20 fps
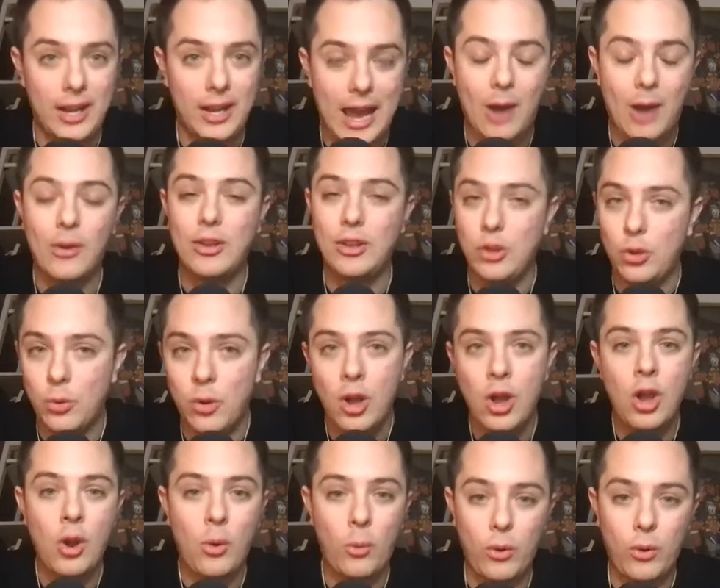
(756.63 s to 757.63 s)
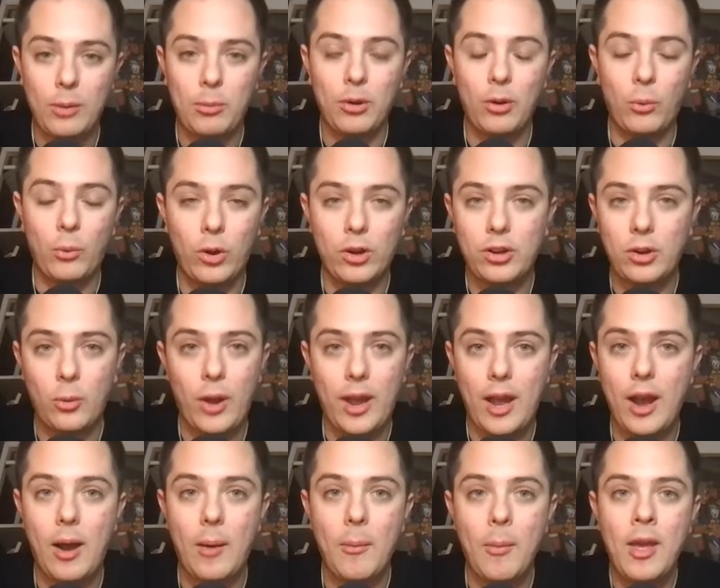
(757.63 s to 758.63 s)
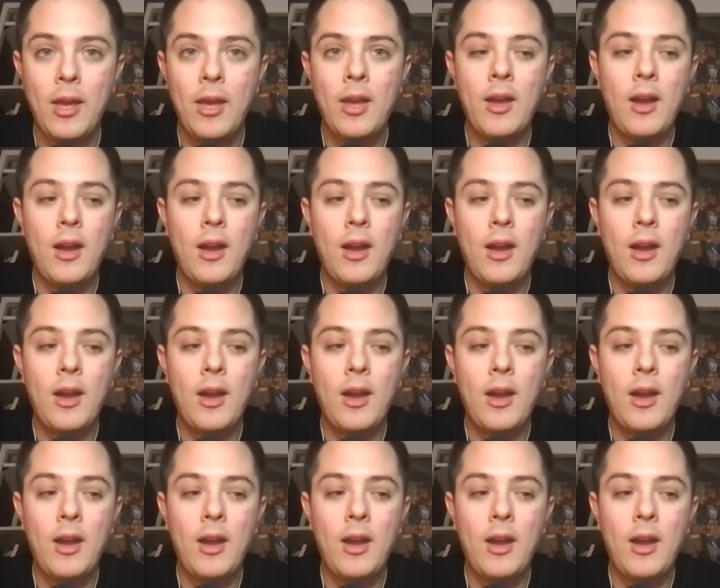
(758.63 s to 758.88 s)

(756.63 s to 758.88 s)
it out and you were able to work your way up.